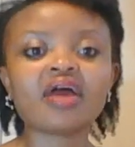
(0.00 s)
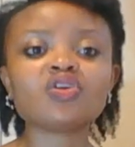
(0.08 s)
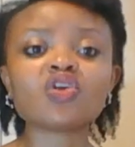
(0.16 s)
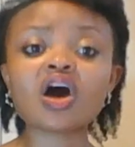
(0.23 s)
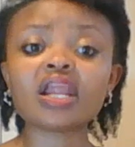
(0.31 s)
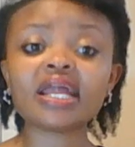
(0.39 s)

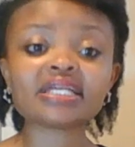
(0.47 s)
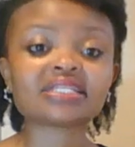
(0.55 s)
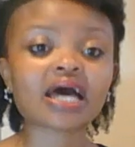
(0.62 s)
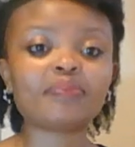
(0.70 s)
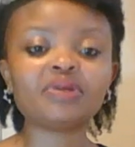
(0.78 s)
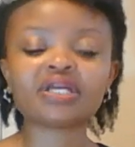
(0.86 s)
No late
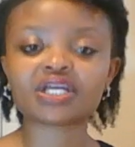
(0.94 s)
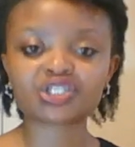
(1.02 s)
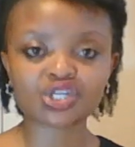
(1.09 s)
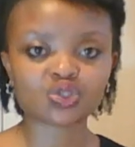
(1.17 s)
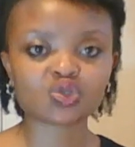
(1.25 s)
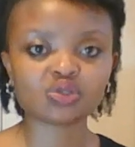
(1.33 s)

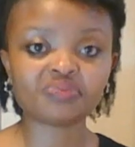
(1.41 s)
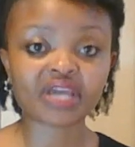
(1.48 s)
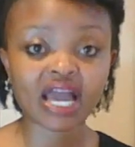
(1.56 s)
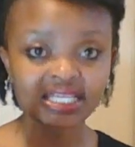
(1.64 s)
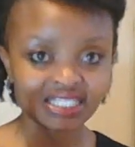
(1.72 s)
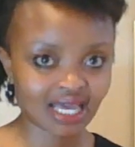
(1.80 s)
applications will
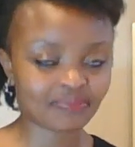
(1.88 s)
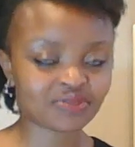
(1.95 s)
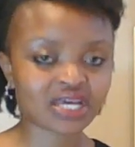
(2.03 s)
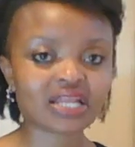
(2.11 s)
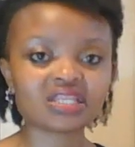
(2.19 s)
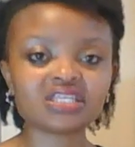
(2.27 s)
be
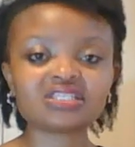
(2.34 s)
accepted.